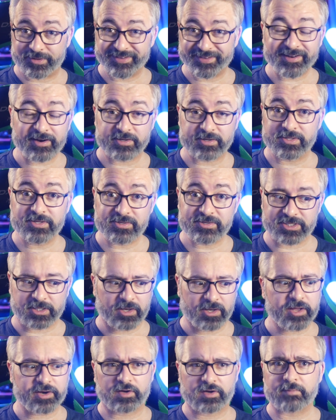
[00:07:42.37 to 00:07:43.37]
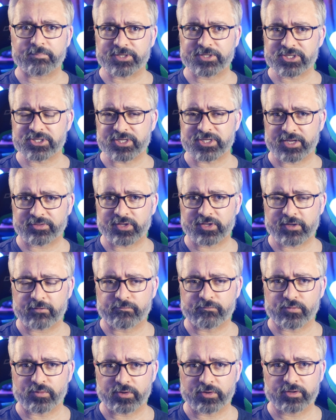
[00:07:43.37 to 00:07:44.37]
And there's a lot of competition out there
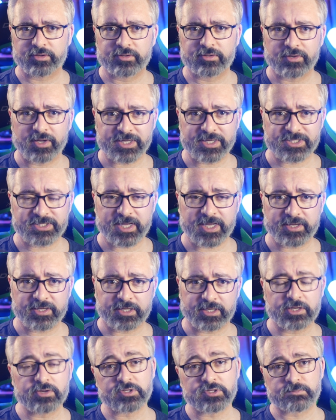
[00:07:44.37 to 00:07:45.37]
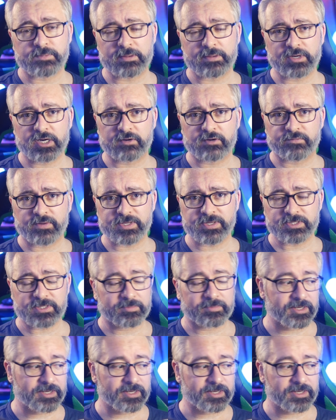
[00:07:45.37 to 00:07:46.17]
for nice sounding USB microphones.